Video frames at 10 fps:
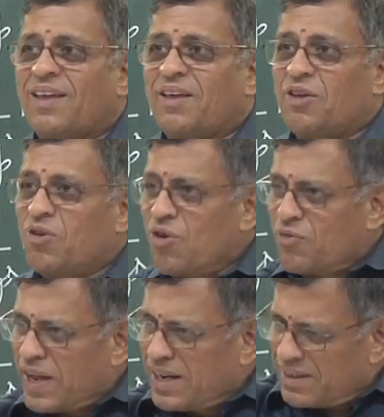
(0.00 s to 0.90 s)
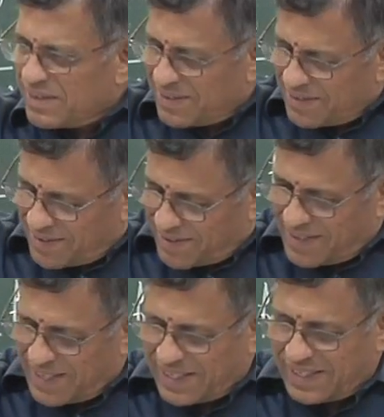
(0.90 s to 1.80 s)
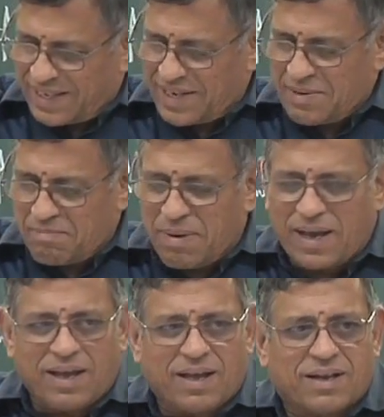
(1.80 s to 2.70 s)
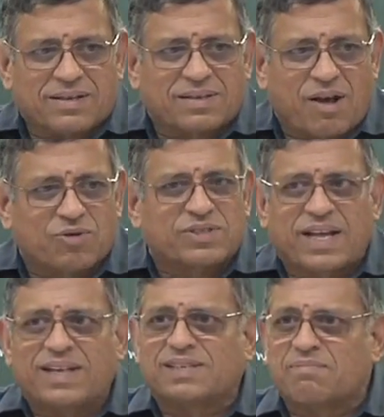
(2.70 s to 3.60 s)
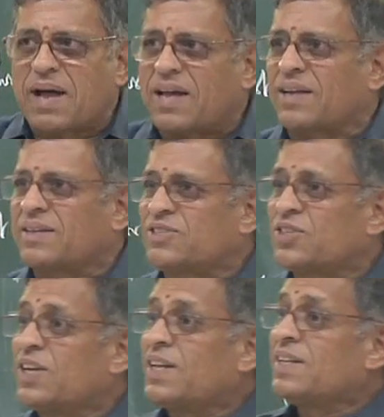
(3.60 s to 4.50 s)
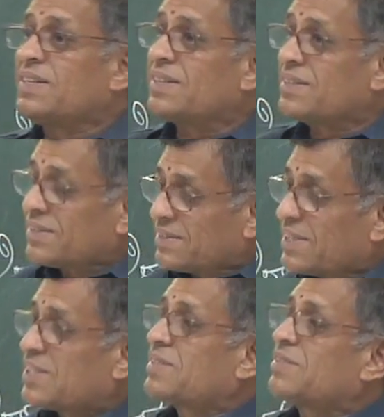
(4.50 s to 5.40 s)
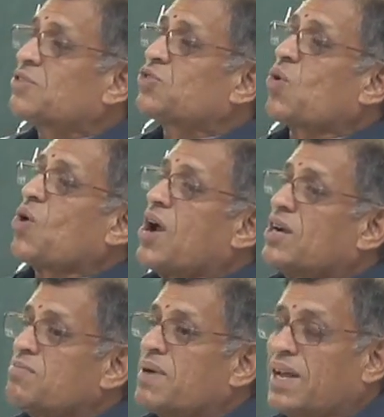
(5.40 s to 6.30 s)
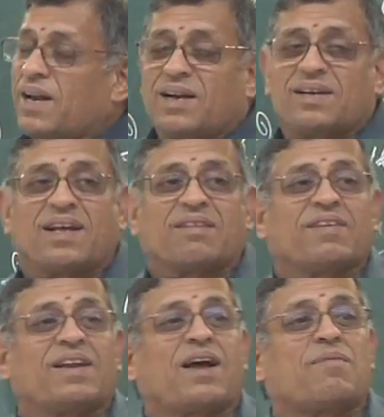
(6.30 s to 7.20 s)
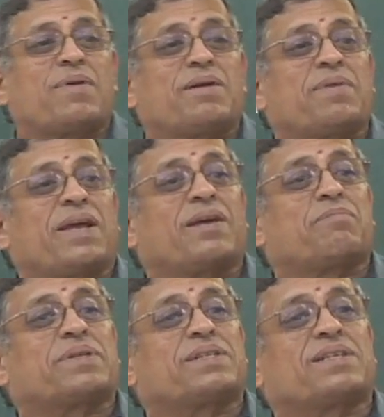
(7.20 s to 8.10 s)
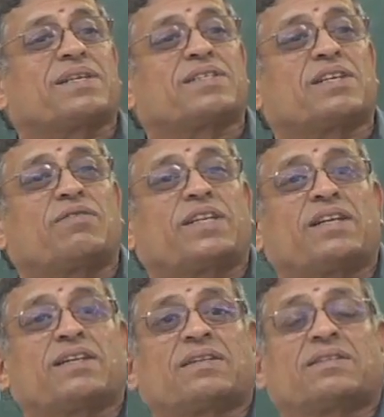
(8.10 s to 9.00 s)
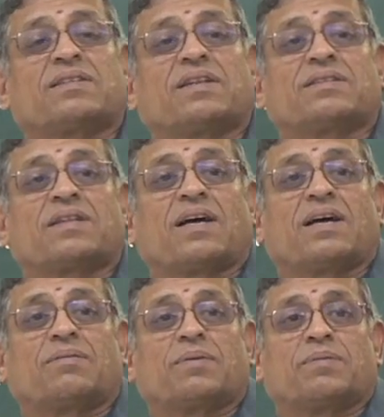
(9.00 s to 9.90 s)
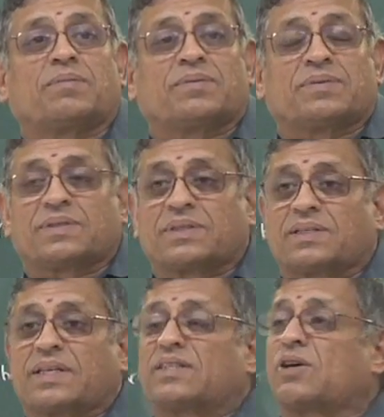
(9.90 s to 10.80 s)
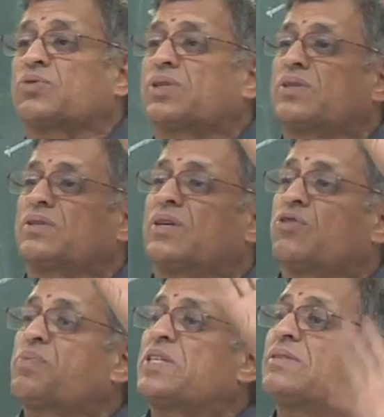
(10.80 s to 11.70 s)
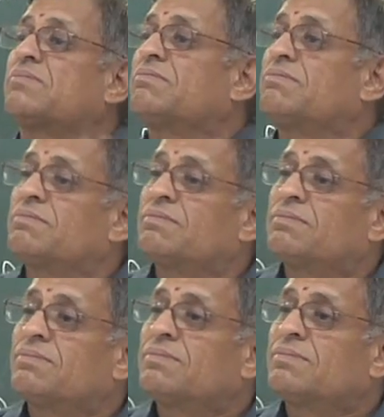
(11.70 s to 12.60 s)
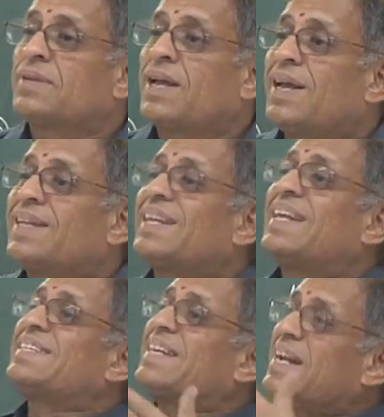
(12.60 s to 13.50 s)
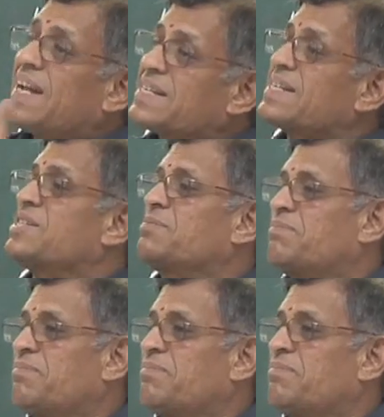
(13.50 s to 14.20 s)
You know, when this buyer's house there is a marriage, this so called money lender will come and make a presentation of 10,000 rupees. There is a relationship.